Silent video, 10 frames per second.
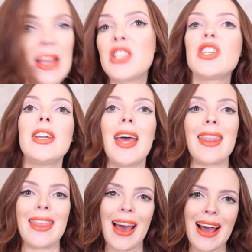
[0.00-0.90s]
to mention
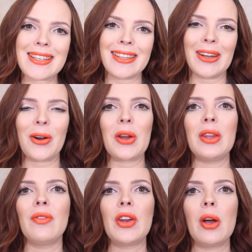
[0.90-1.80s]
that later on in
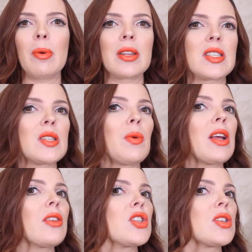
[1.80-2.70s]
the video, but this is what
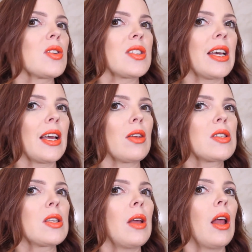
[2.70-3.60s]
it just looks like,
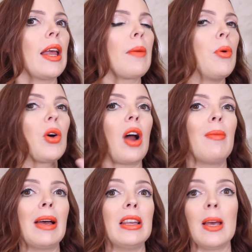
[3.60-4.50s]
like put
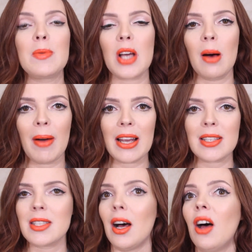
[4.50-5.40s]
on my lips all by
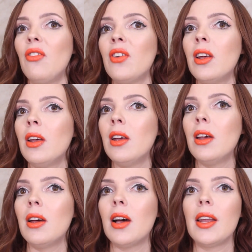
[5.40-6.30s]
itself.
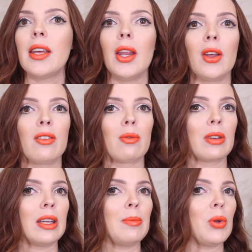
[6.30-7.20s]
I think it looks
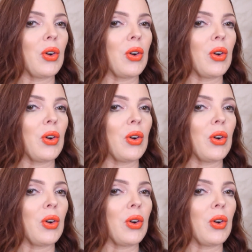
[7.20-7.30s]
really